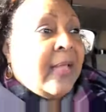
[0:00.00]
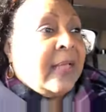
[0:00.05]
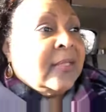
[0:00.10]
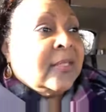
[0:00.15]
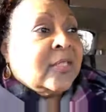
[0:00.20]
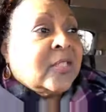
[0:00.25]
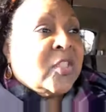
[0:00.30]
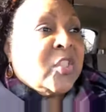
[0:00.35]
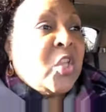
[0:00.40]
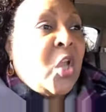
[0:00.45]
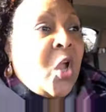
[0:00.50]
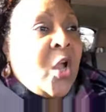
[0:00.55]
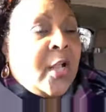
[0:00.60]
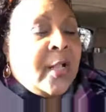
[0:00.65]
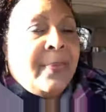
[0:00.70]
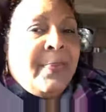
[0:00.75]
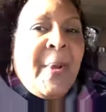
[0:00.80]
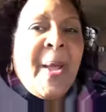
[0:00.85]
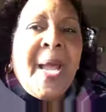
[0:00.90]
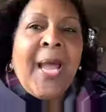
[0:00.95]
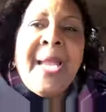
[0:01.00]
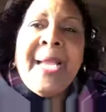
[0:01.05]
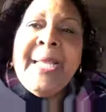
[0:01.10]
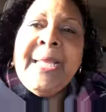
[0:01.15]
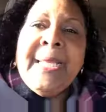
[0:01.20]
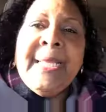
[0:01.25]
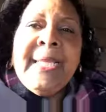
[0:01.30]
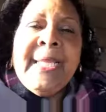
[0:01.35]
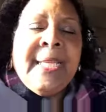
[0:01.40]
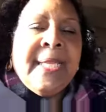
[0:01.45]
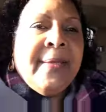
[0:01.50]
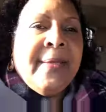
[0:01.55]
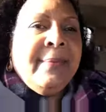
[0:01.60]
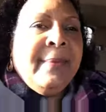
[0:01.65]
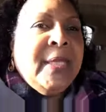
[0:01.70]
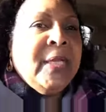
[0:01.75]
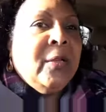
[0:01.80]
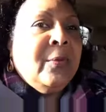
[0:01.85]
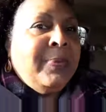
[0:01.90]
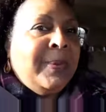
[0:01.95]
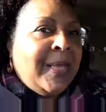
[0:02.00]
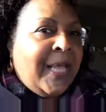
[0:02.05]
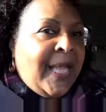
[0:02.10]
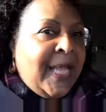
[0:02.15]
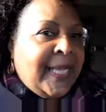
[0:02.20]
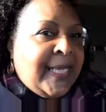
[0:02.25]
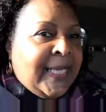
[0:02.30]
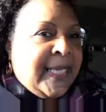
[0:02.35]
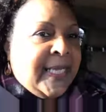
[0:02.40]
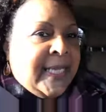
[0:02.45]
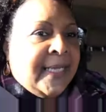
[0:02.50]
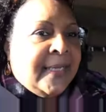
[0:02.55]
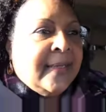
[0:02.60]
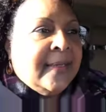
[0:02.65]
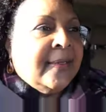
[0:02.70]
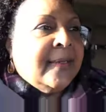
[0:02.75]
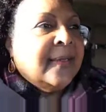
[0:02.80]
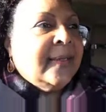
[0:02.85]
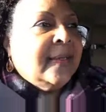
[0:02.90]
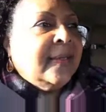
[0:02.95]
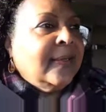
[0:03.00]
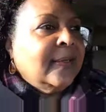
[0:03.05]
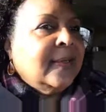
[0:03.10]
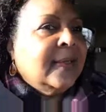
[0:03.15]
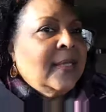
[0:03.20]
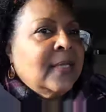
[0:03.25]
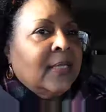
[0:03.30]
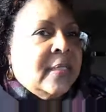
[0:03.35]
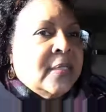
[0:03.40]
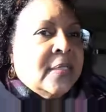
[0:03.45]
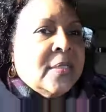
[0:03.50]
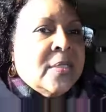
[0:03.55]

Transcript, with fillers: stockpiling meal planning.